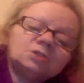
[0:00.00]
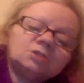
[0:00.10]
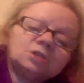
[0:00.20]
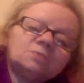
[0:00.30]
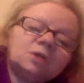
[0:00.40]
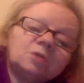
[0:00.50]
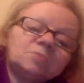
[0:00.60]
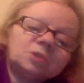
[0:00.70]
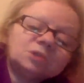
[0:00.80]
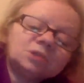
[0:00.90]
no
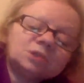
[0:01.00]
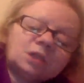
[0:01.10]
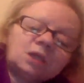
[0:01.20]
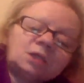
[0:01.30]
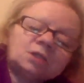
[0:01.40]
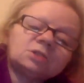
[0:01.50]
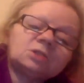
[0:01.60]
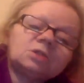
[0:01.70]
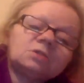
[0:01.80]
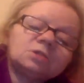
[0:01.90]
verbal consent,
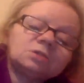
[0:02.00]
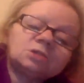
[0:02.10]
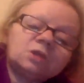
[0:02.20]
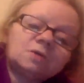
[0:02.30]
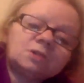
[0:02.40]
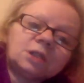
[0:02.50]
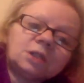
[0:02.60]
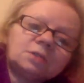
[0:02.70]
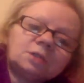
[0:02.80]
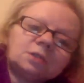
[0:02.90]
no signing
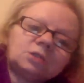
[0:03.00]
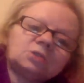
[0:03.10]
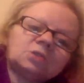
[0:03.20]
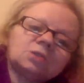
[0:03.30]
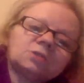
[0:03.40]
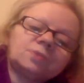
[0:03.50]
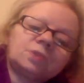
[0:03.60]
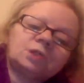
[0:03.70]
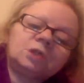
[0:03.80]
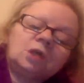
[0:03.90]
anything to transfer